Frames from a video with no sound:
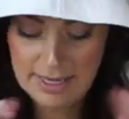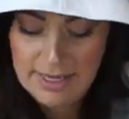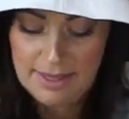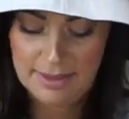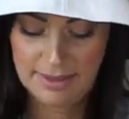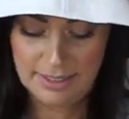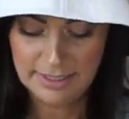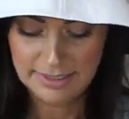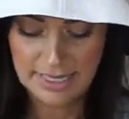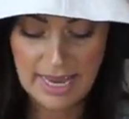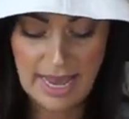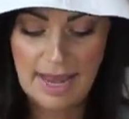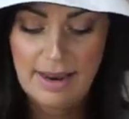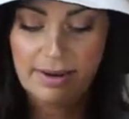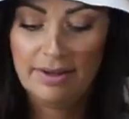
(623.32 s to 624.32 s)
This
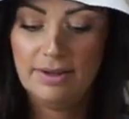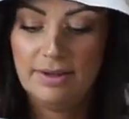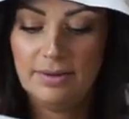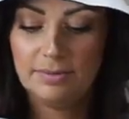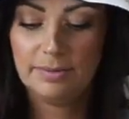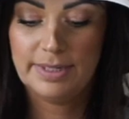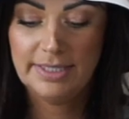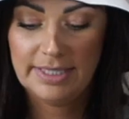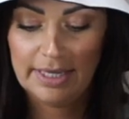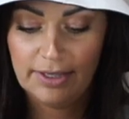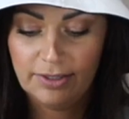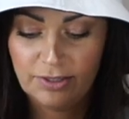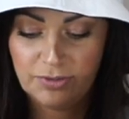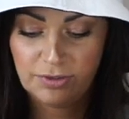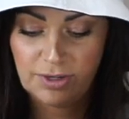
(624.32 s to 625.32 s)
hat
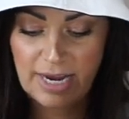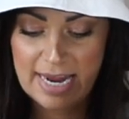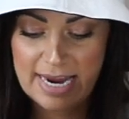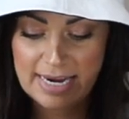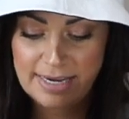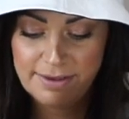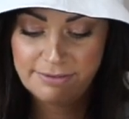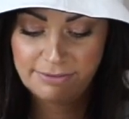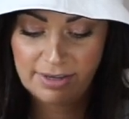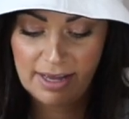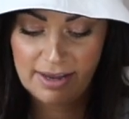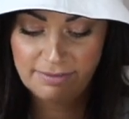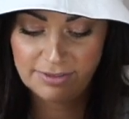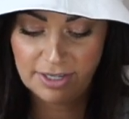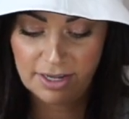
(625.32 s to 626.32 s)
retails for
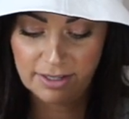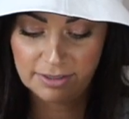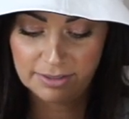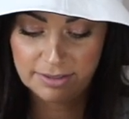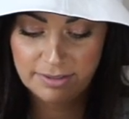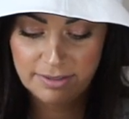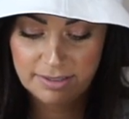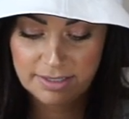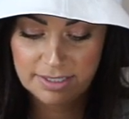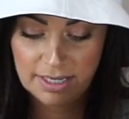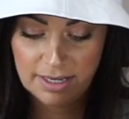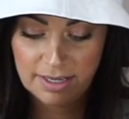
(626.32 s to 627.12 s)
$85.